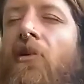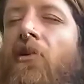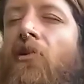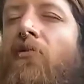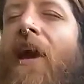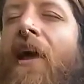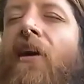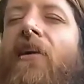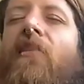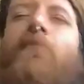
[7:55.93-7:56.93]
You cannot
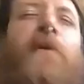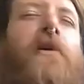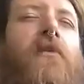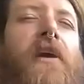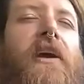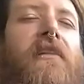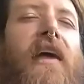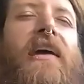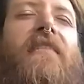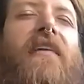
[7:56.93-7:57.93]
experience
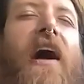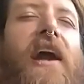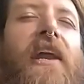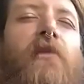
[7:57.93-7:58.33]
anxiety